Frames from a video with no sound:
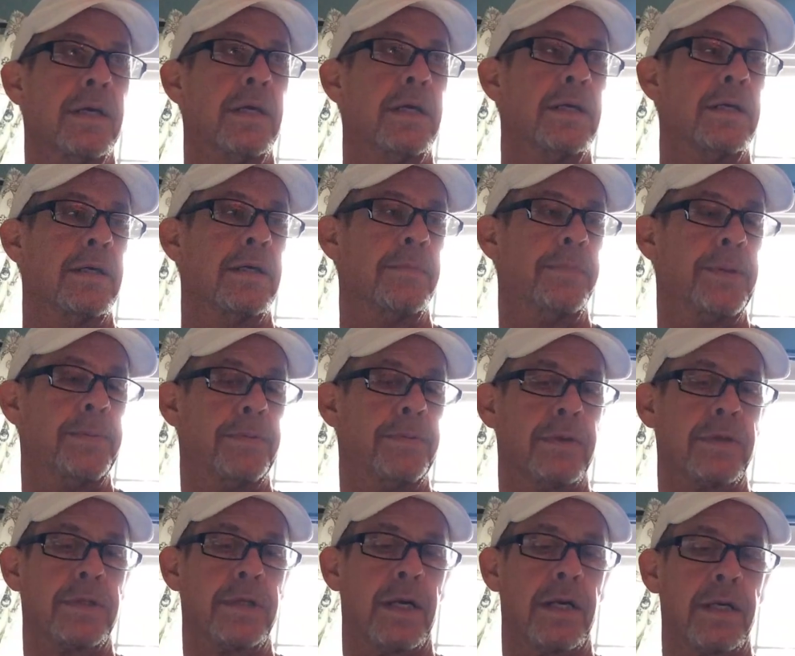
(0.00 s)
He's not doing that. I
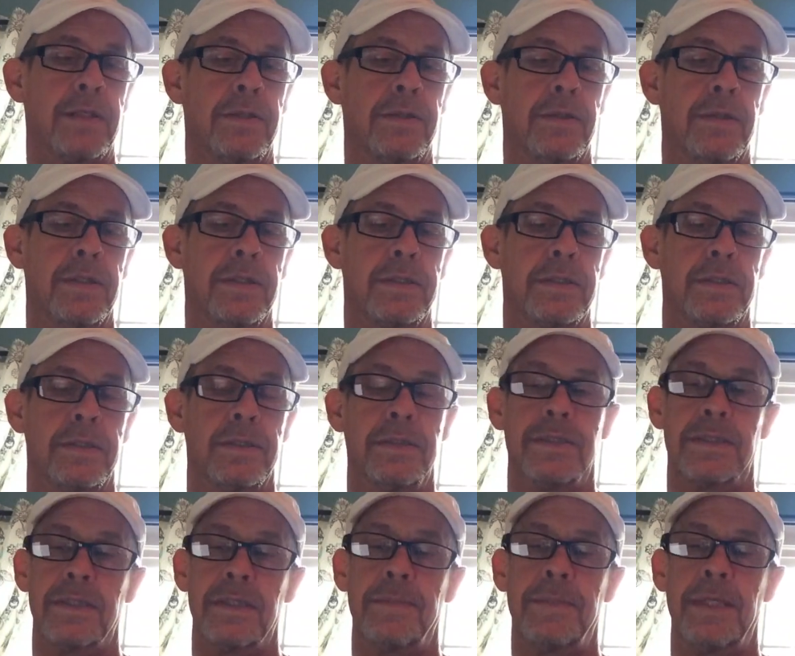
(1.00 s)
mean, his love is
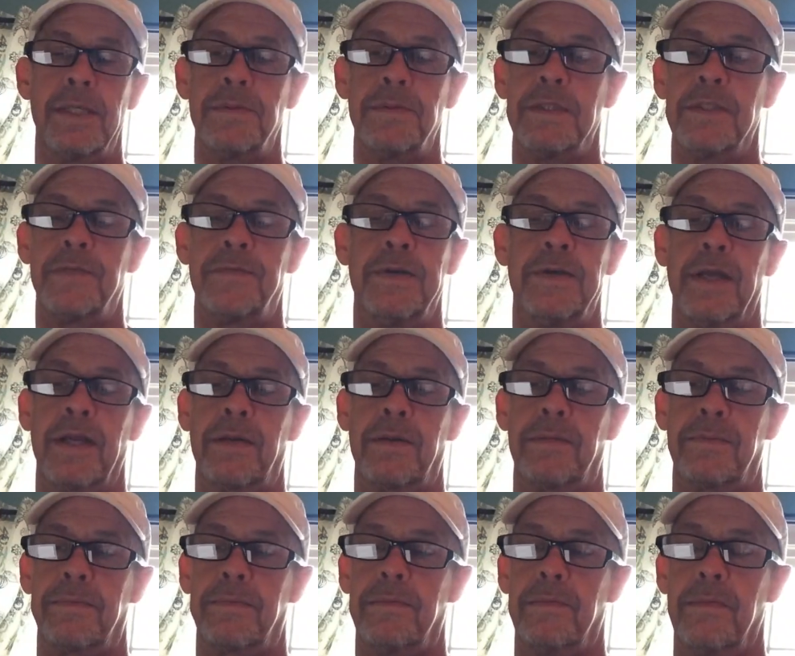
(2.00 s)
so great towards us
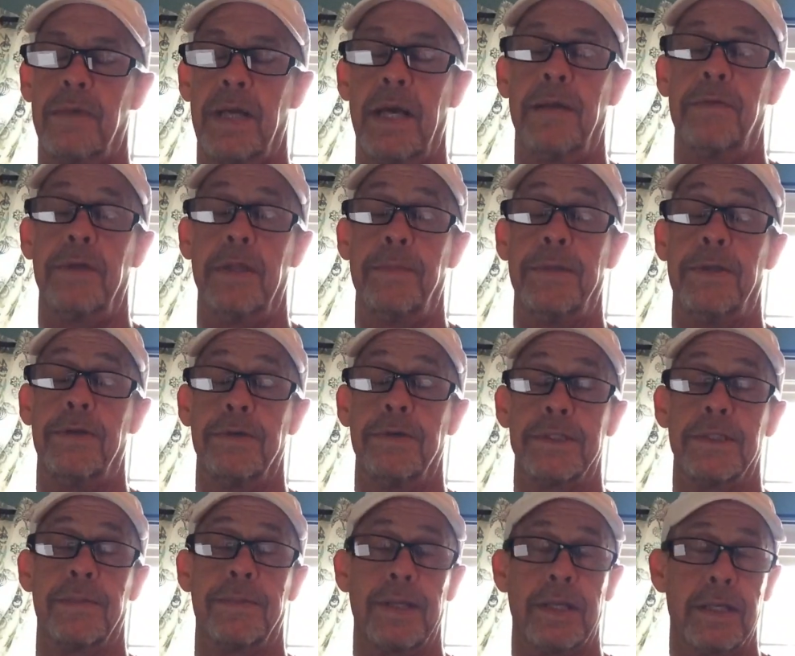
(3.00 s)
that his
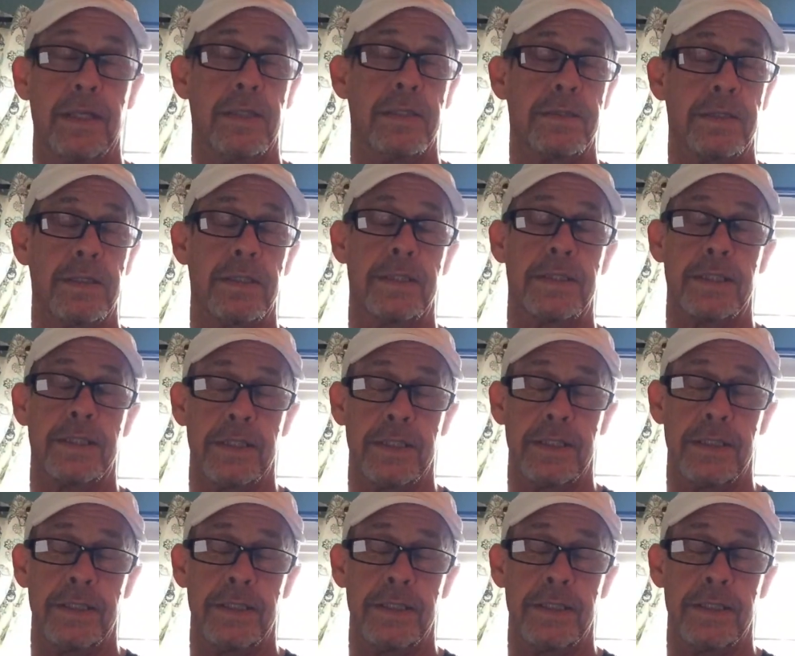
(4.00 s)
example is Jesus Christ